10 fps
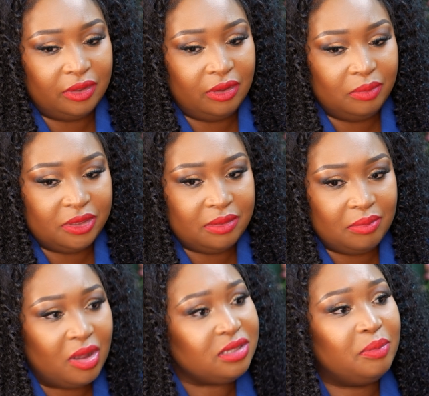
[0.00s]
almost
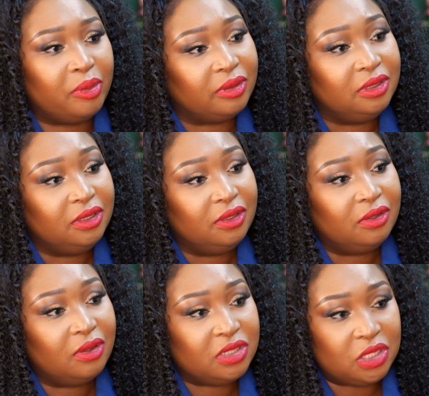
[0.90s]
impossible
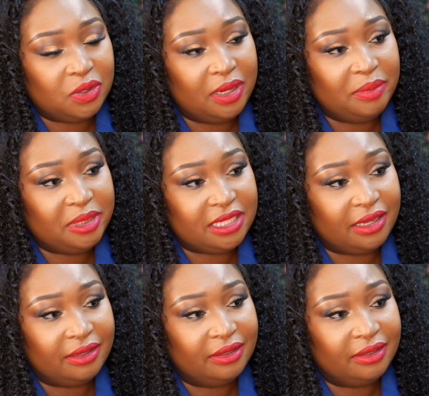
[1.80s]
because it's so limiting.